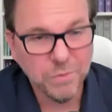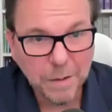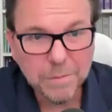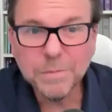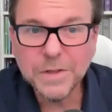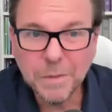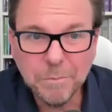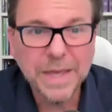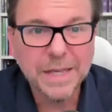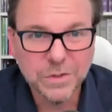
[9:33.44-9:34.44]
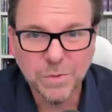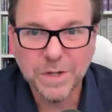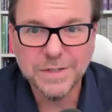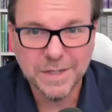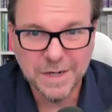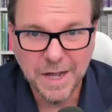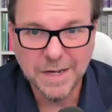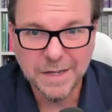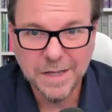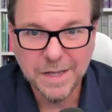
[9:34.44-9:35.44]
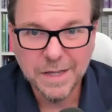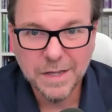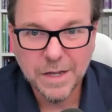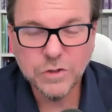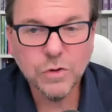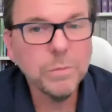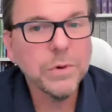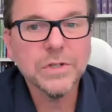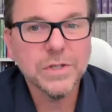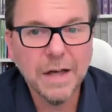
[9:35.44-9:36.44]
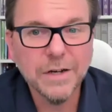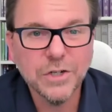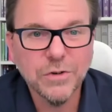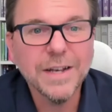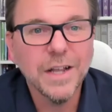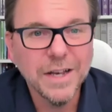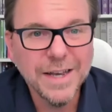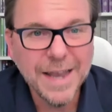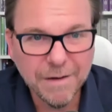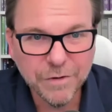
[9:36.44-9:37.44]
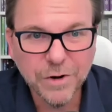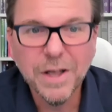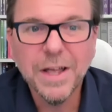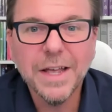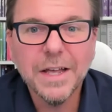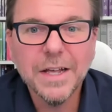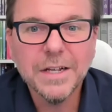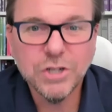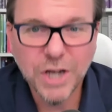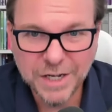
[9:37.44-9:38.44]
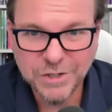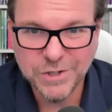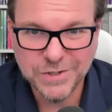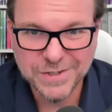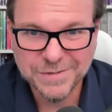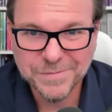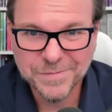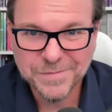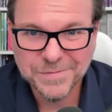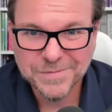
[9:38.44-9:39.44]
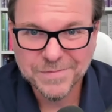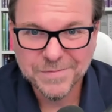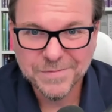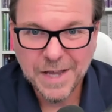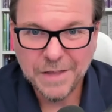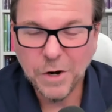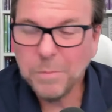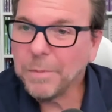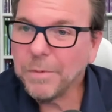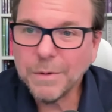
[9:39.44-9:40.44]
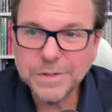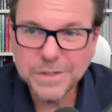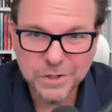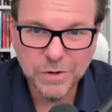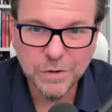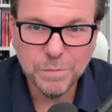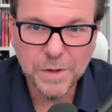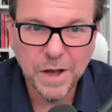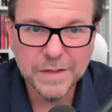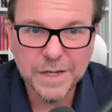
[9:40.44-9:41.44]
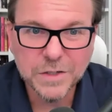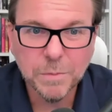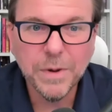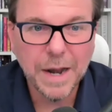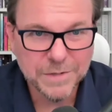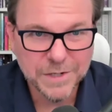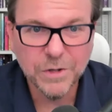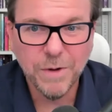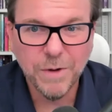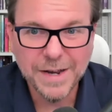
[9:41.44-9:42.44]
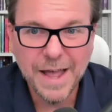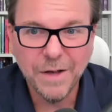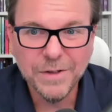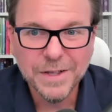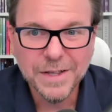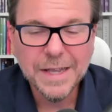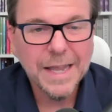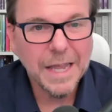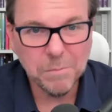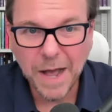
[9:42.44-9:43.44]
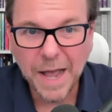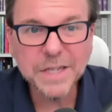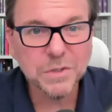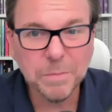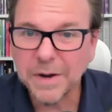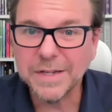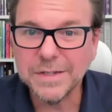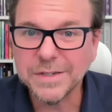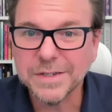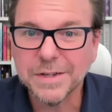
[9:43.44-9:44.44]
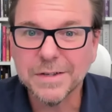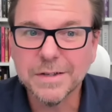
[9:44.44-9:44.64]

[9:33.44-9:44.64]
probably the biggest one tonight. A true personality trait never changes. And there are people that will disagree with me on this, but I'm telling you right now, in my experience